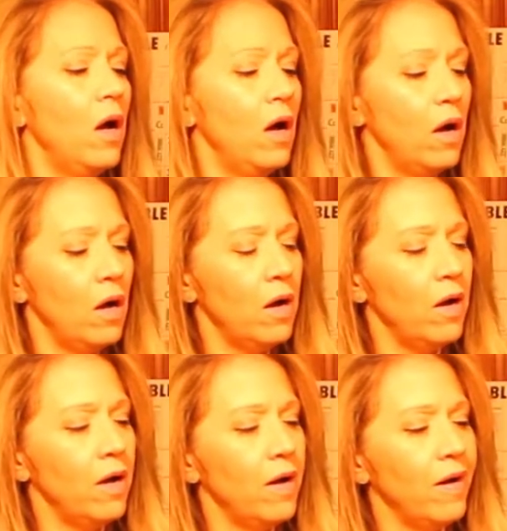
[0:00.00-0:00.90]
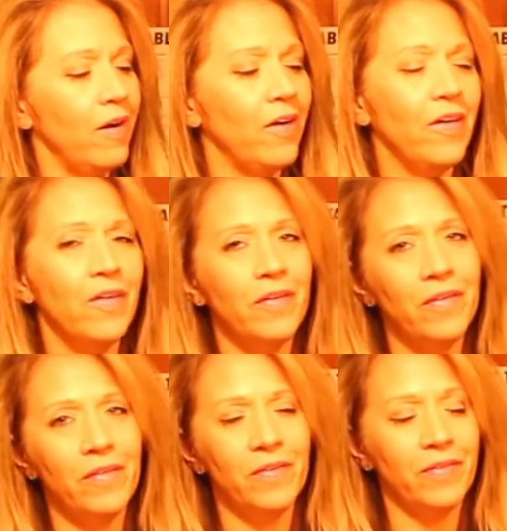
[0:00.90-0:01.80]

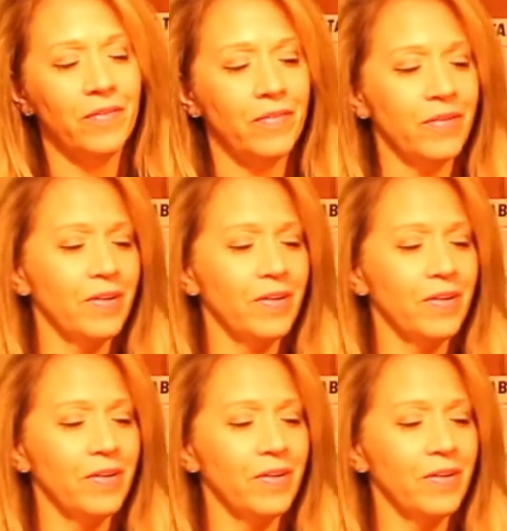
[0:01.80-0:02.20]
No words are spoken by the person on screen.